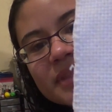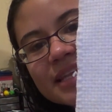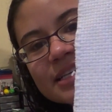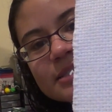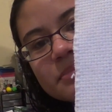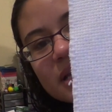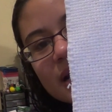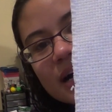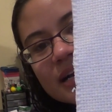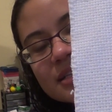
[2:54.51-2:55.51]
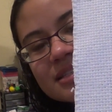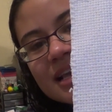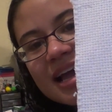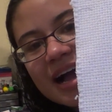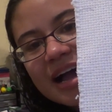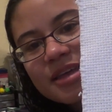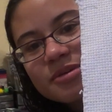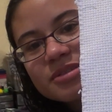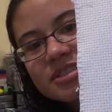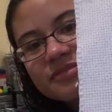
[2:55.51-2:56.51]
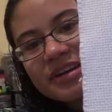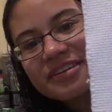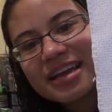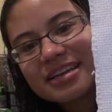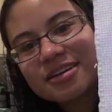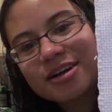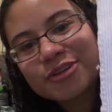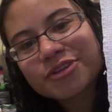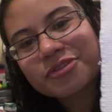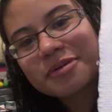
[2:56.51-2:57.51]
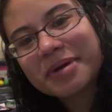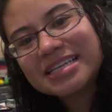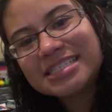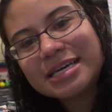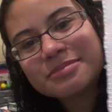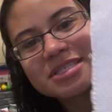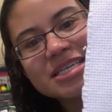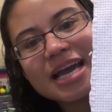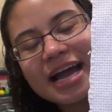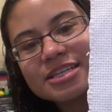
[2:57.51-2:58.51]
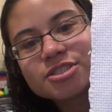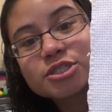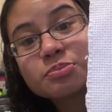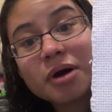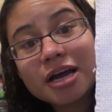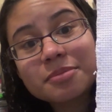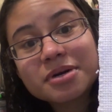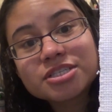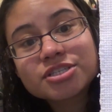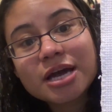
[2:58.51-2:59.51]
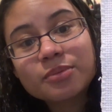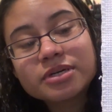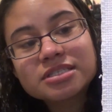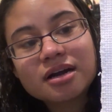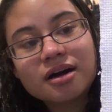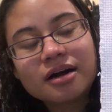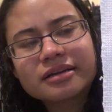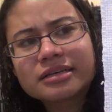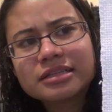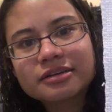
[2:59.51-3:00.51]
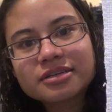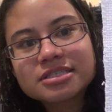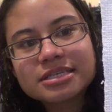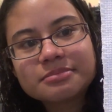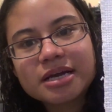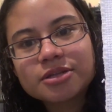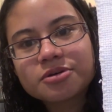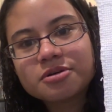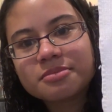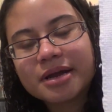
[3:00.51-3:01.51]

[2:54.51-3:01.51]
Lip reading: with this because I used the variated color thread by DMC. I just bought a bunch that was on clearance at my local